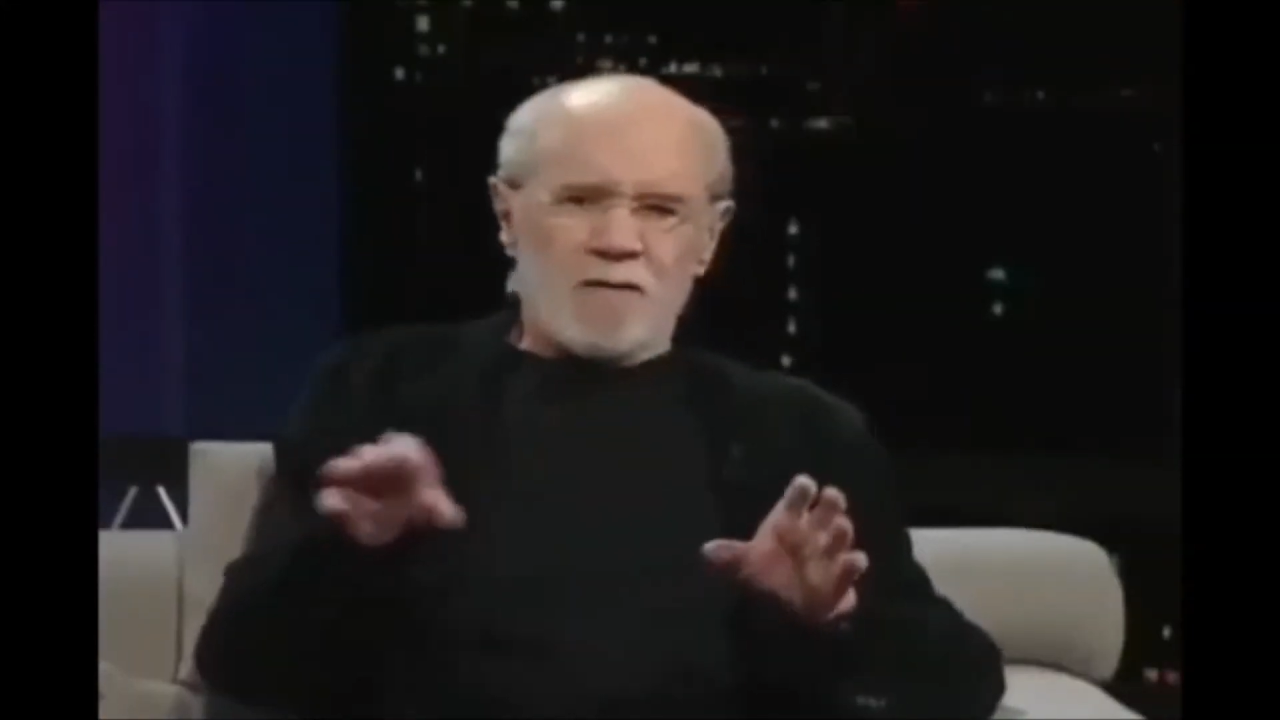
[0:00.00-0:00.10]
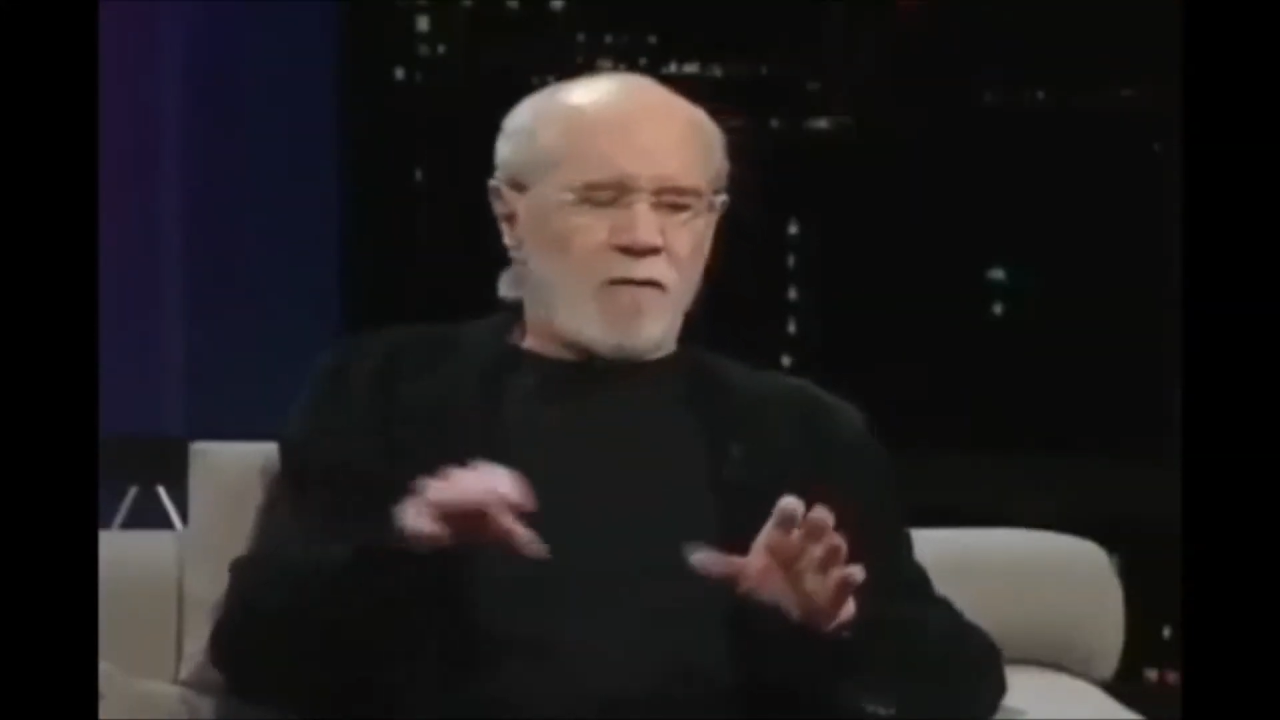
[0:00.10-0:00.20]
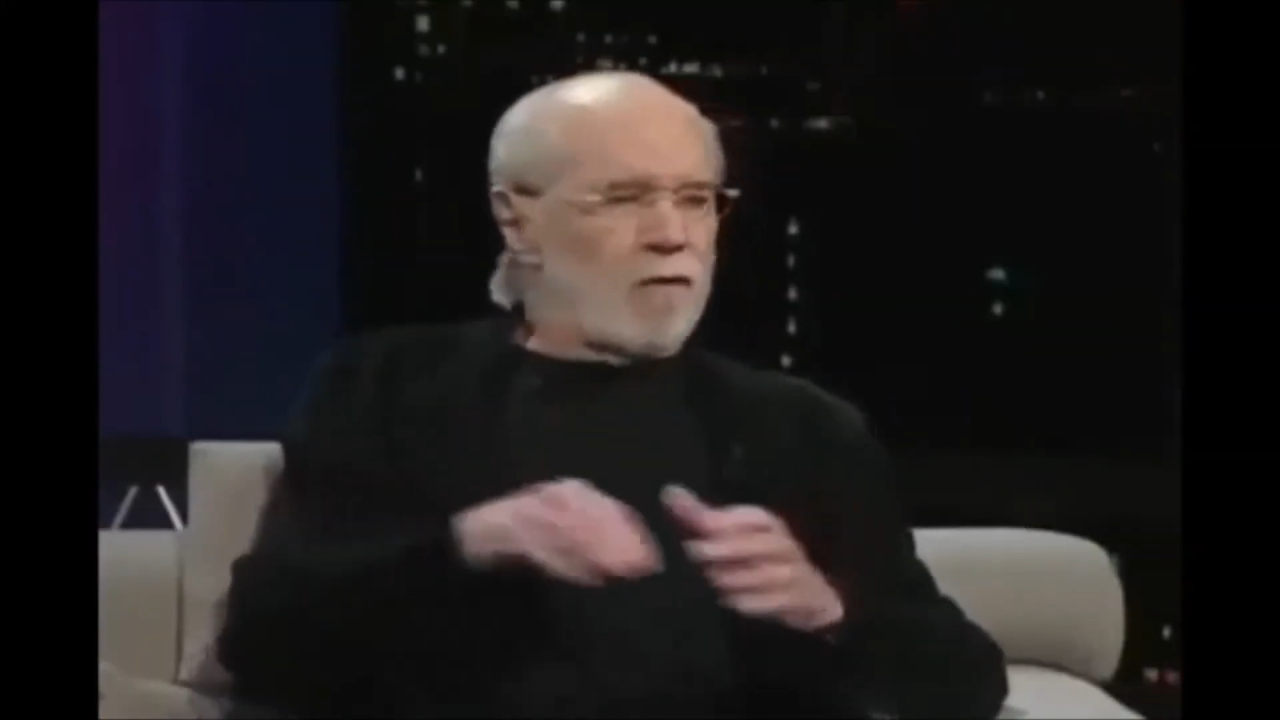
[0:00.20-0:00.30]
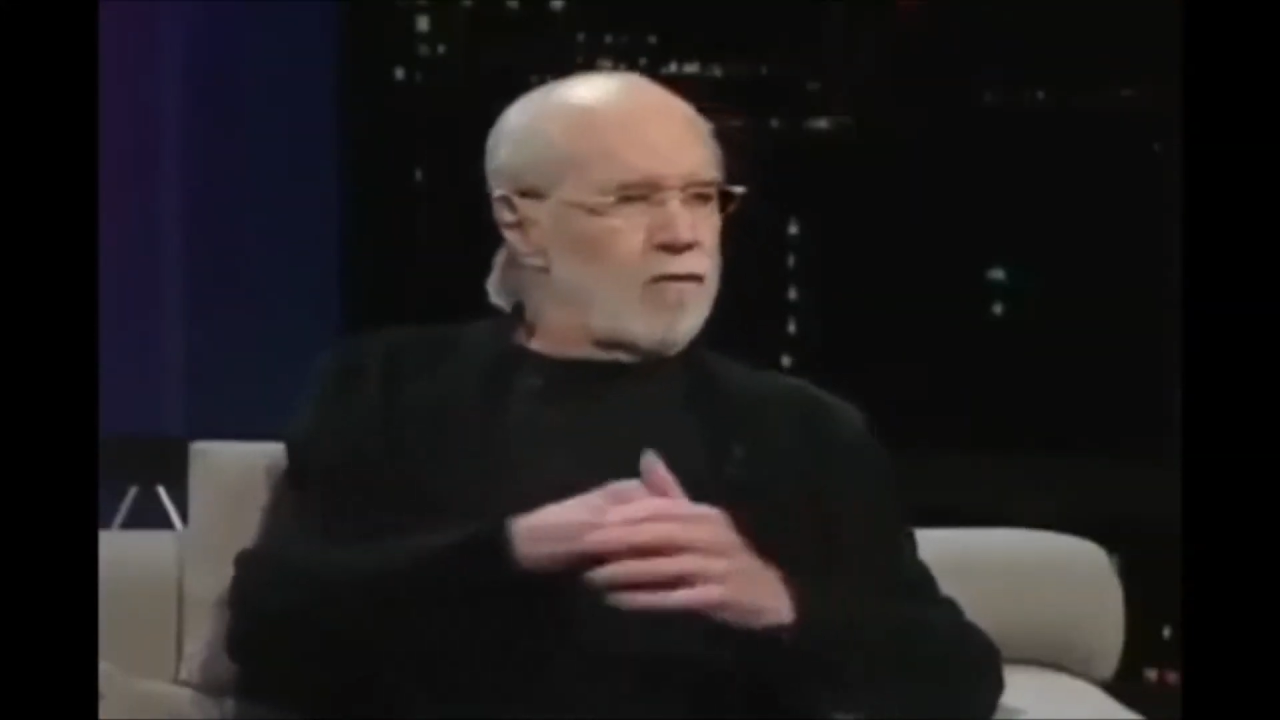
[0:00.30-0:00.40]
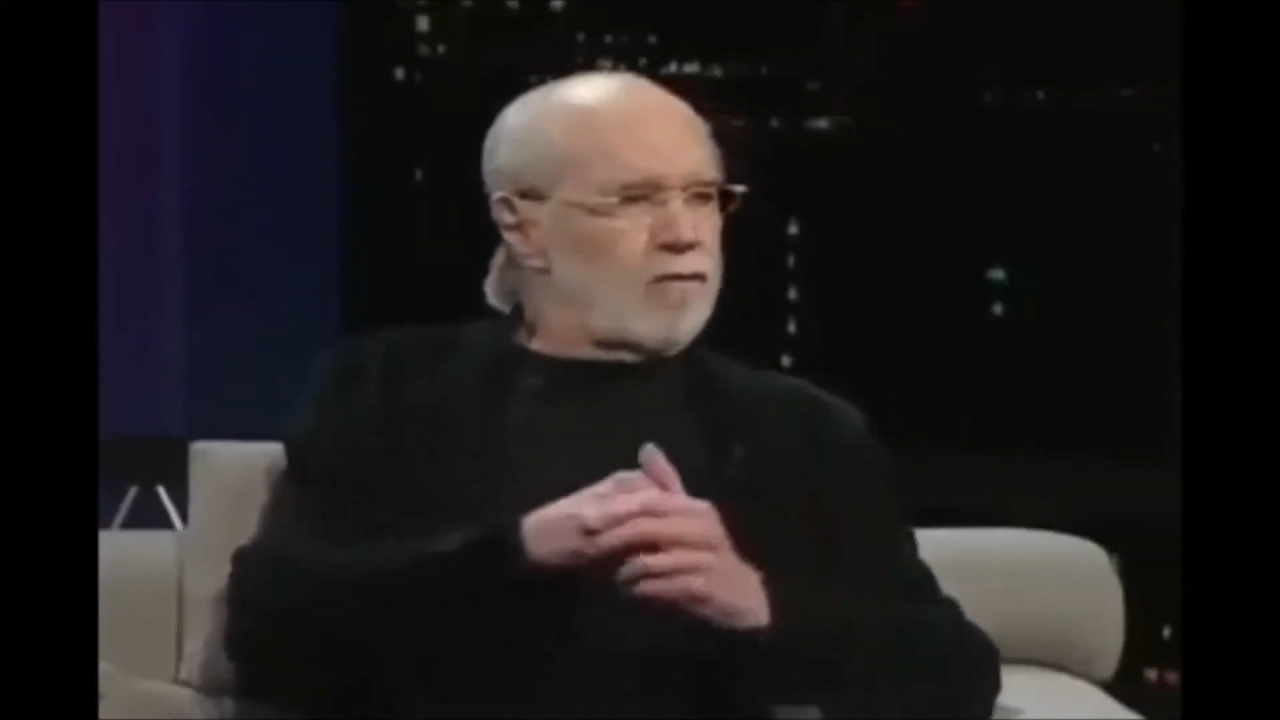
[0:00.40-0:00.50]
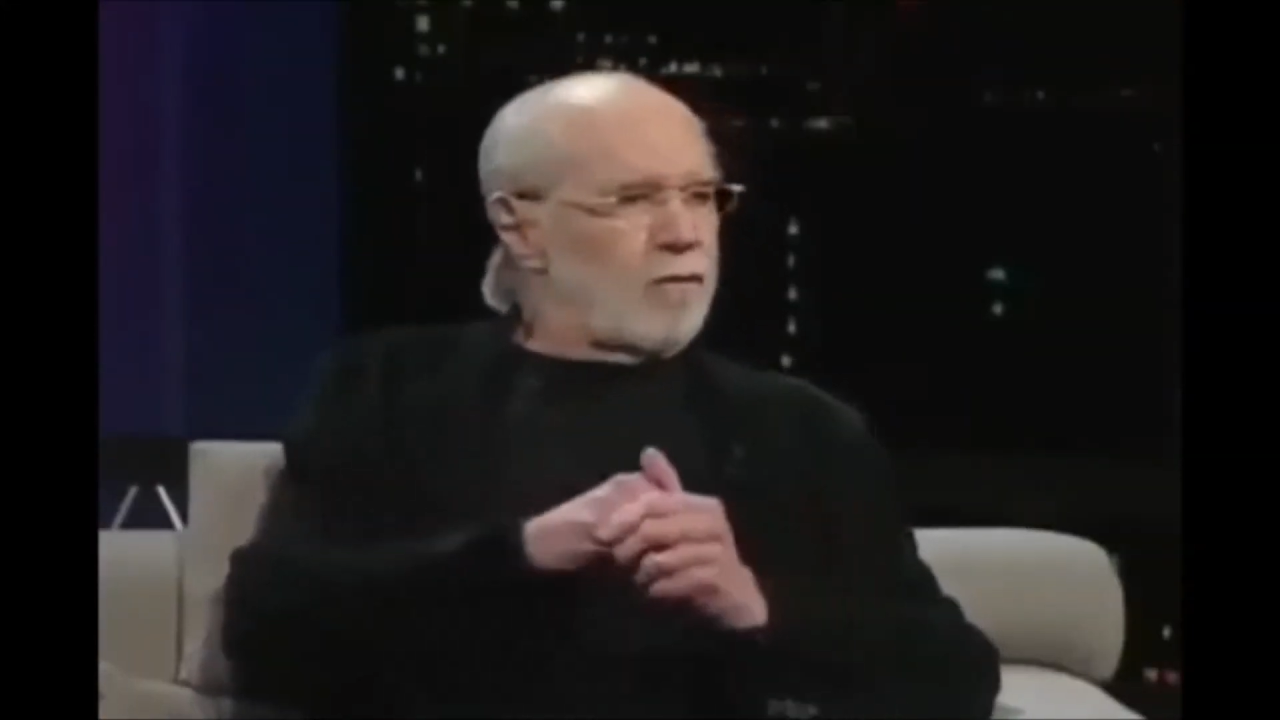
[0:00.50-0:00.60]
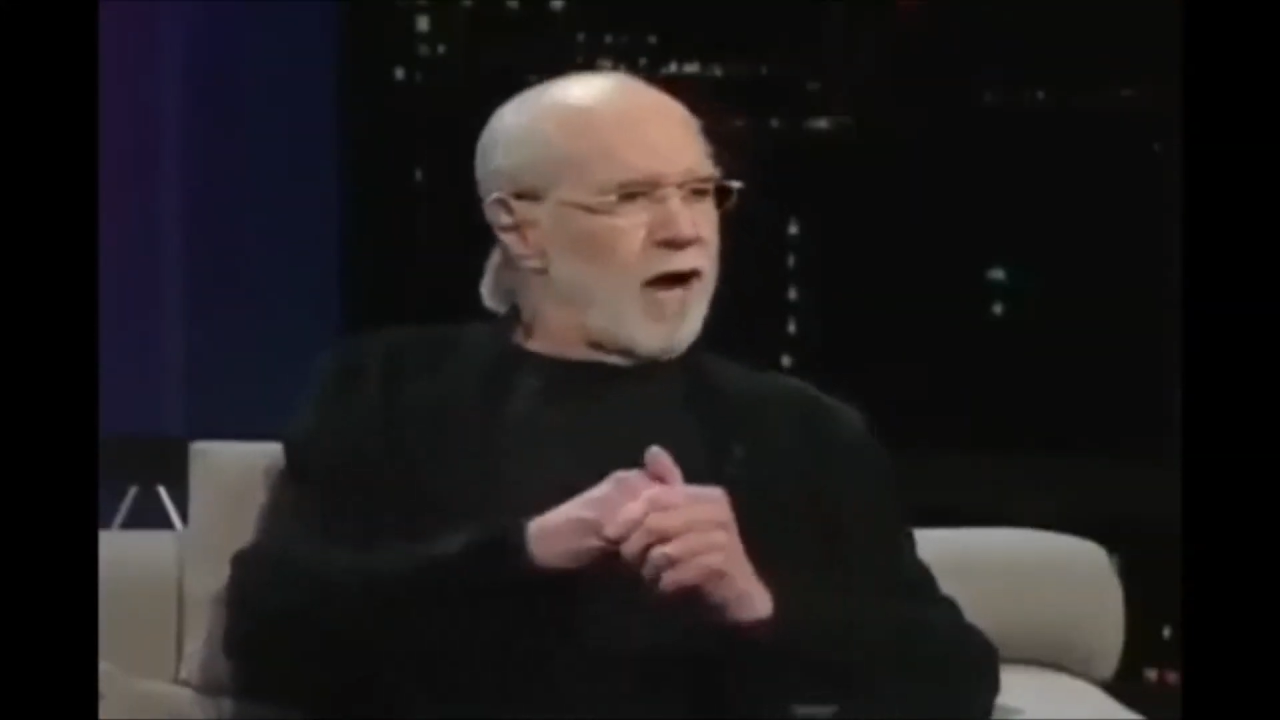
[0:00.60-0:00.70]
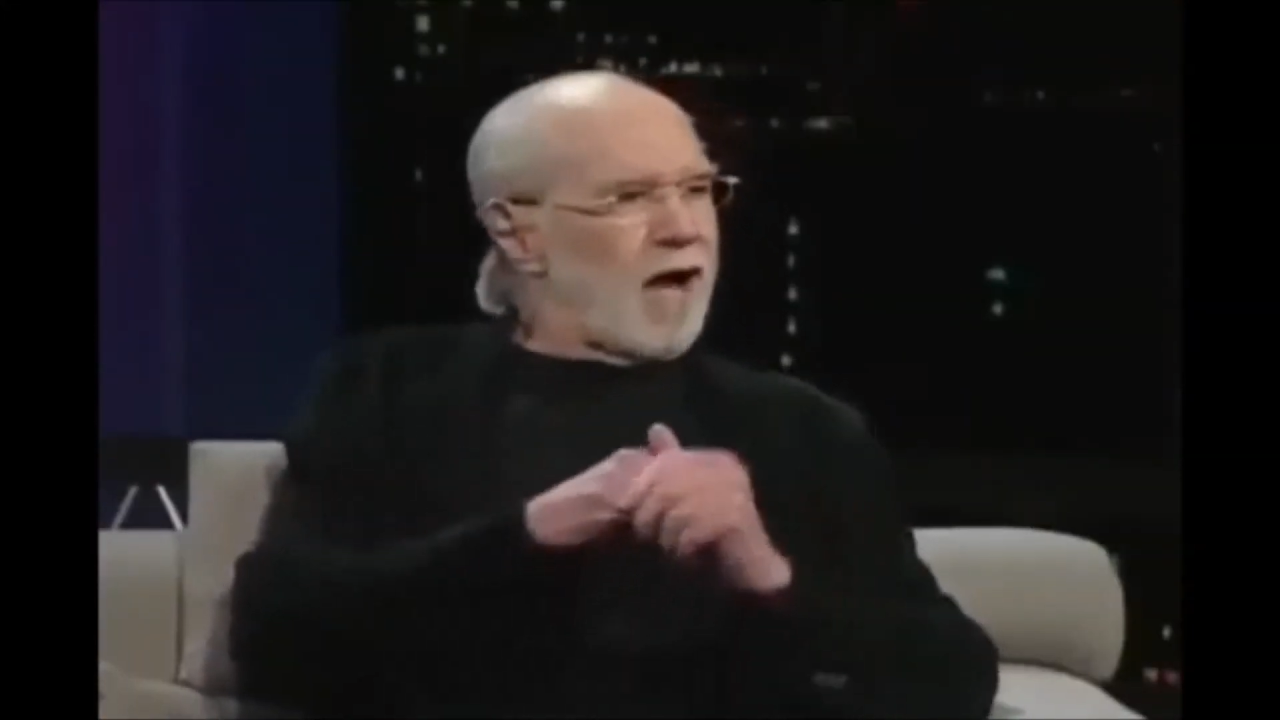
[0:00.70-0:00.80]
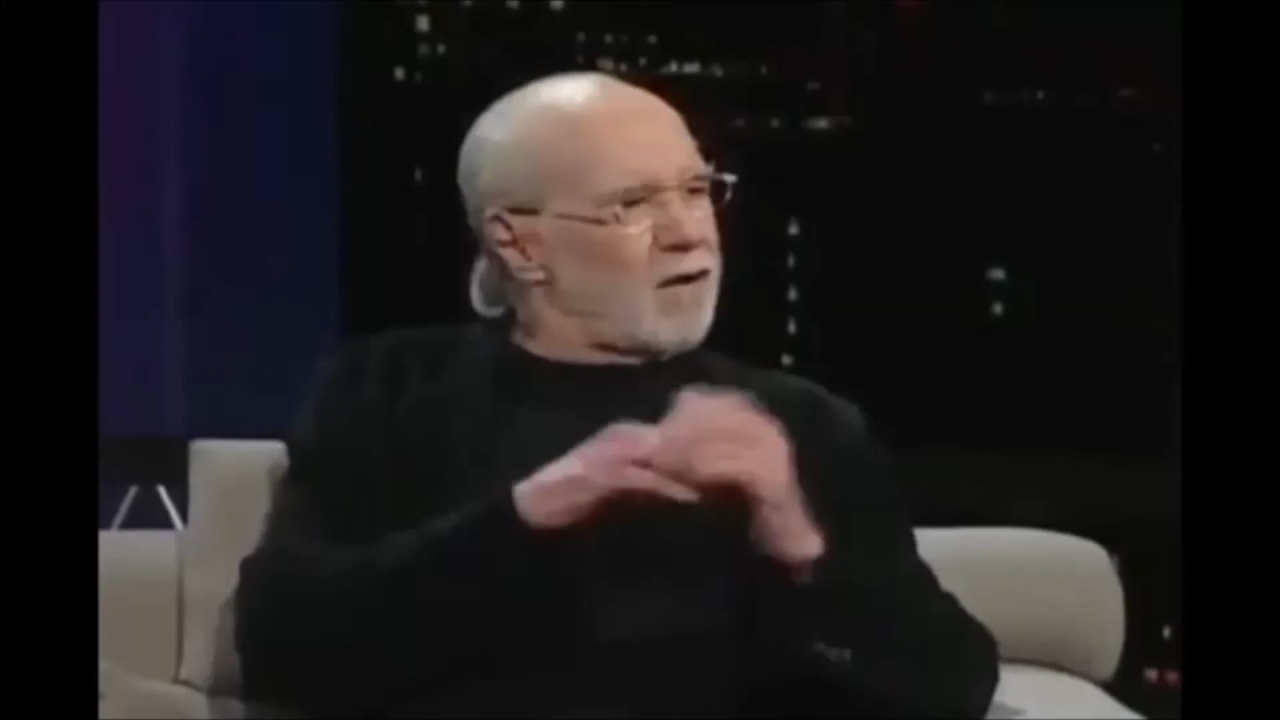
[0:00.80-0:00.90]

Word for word: you folks are doing.